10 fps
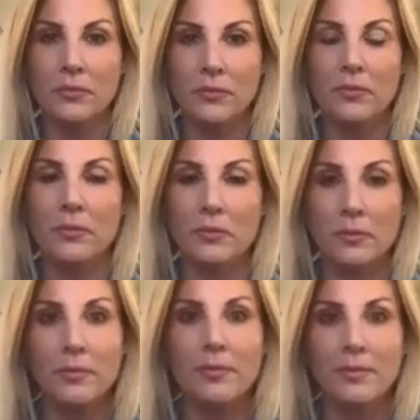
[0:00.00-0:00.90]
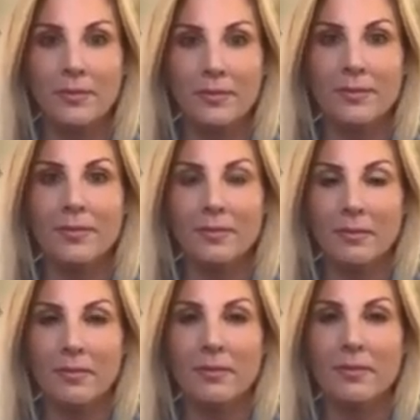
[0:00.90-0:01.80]

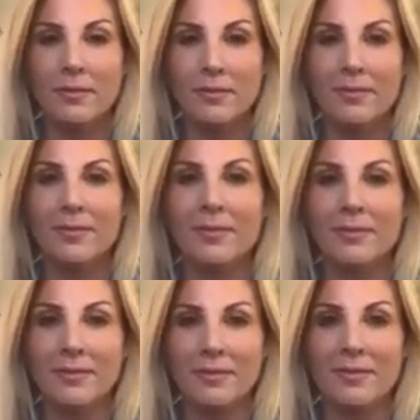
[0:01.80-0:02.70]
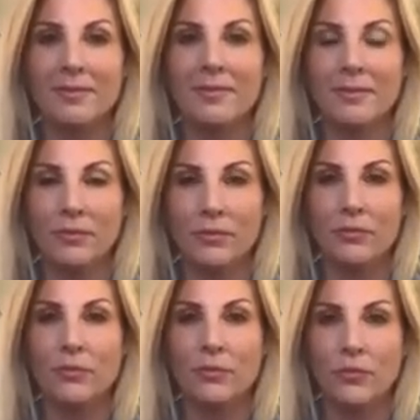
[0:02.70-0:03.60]

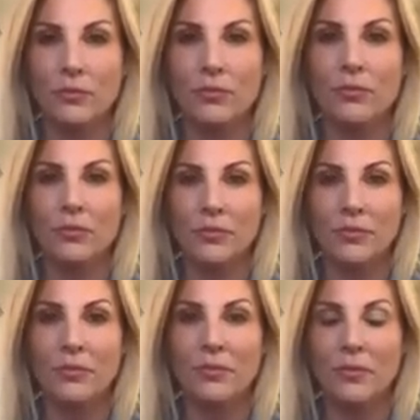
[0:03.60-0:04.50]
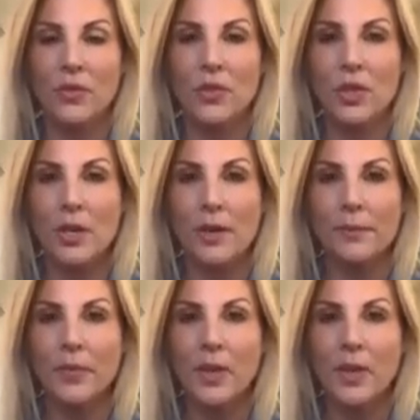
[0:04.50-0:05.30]
This person isn't speaking.